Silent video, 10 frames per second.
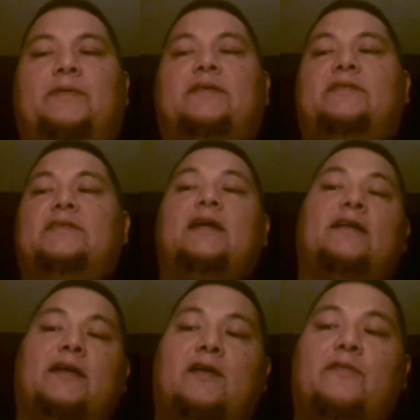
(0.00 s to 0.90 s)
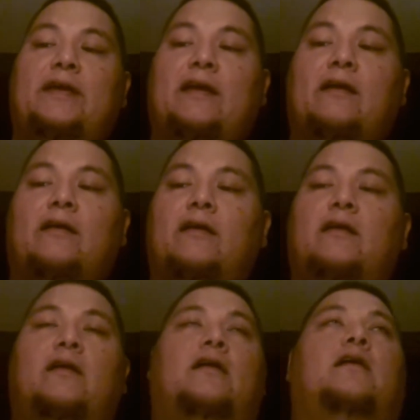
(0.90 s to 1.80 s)
because the second I go there,
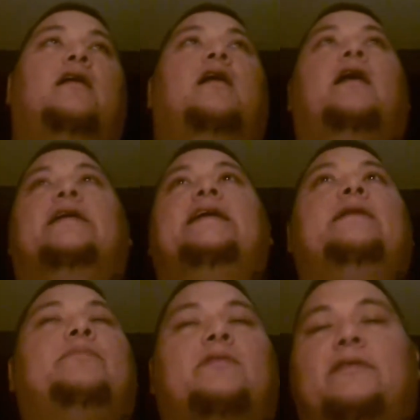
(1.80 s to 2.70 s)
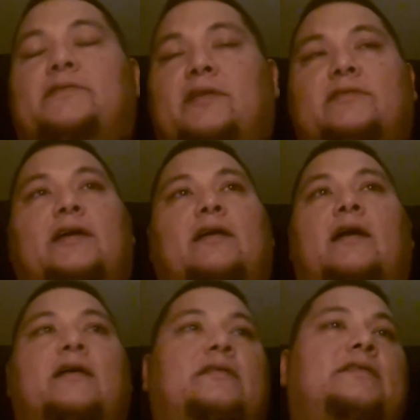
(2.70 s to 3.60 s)
I can get put on a drug
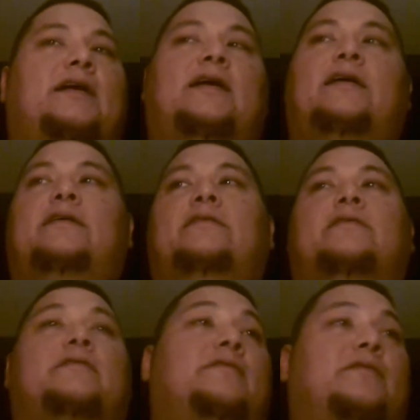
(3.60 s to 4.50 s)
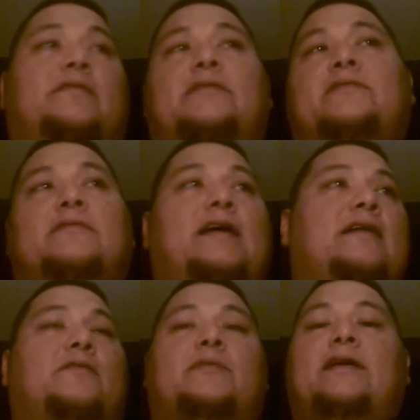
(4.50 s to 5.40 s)
trial or this or
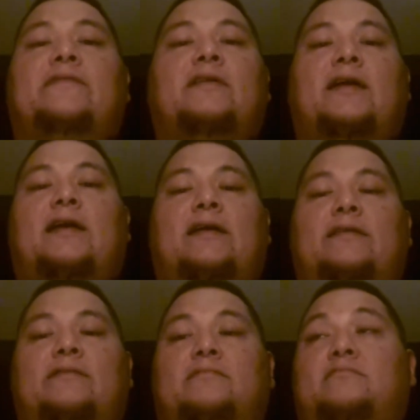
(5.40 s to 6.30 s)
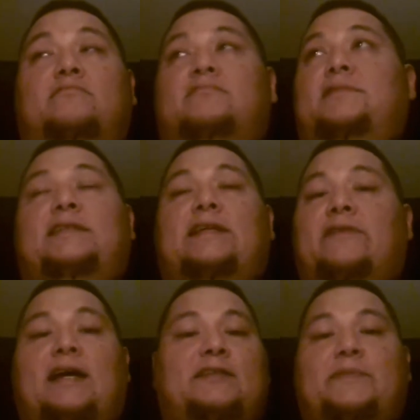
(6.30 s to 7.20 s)
that or whatever, and he
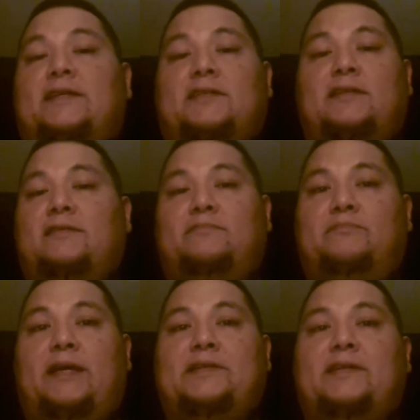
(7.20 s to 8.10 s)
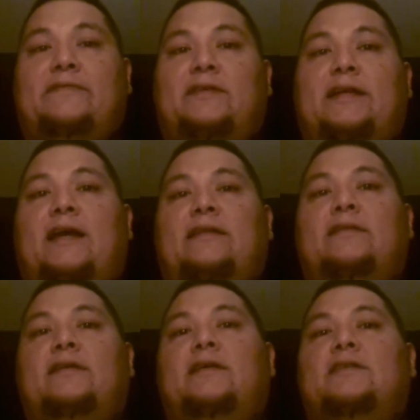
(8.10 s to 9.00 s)
never has me as a patient ever again.
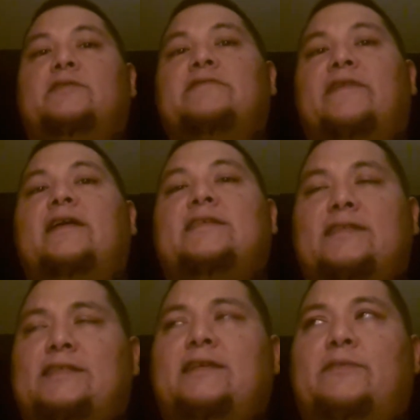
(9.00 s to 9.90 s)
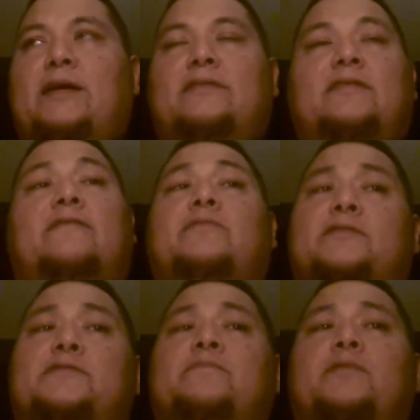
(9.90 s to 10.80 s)
So he's very sincere about stuff,
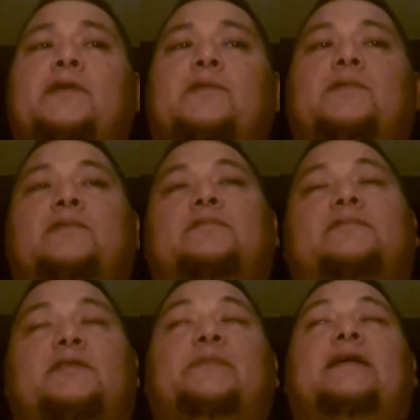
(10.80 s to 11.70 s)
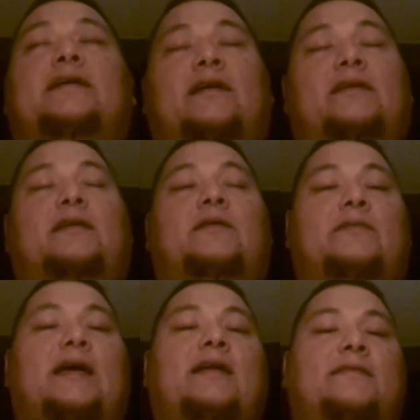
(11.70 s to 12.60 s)
which is pretty cool to me.
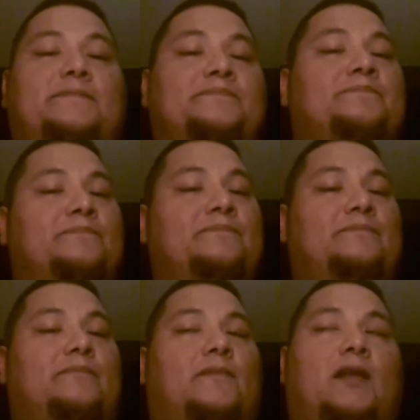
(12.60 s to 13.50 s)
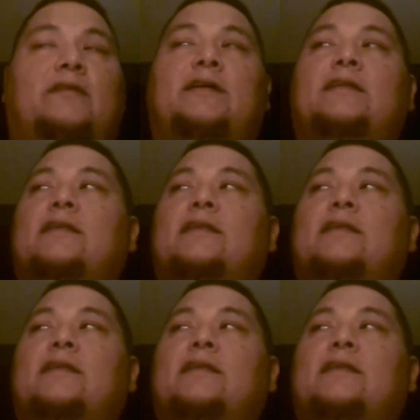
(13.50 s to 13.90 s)
That I like